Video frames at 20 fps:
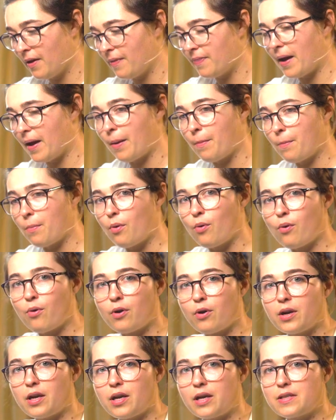that
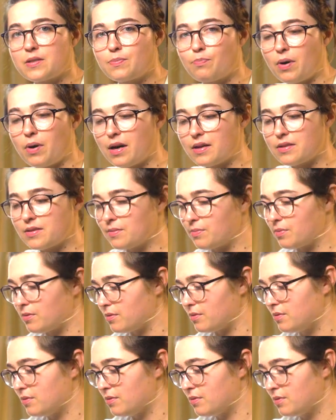more is
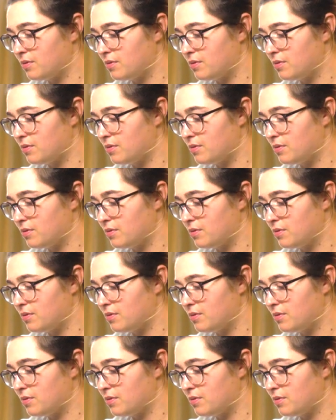possible.